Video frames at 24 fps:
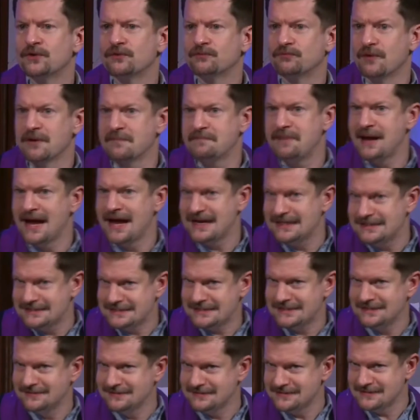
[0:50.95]

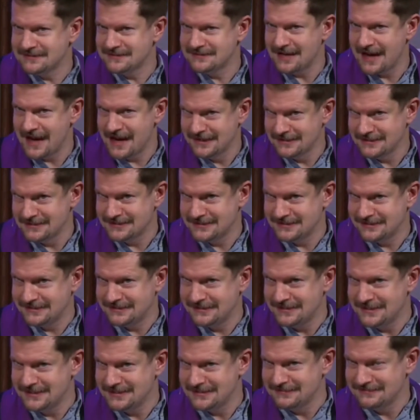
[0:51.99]
repentance and
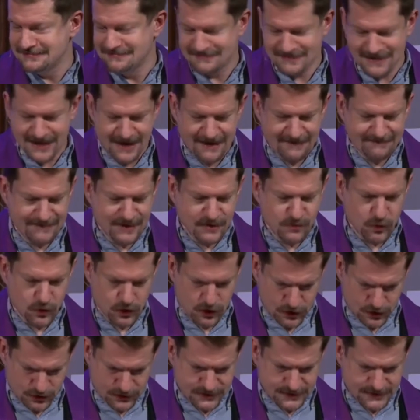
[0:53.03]
sin, heavy
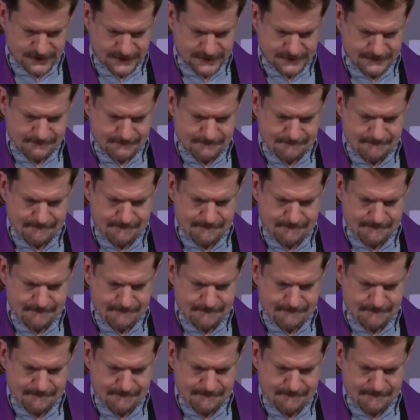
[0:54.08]
words.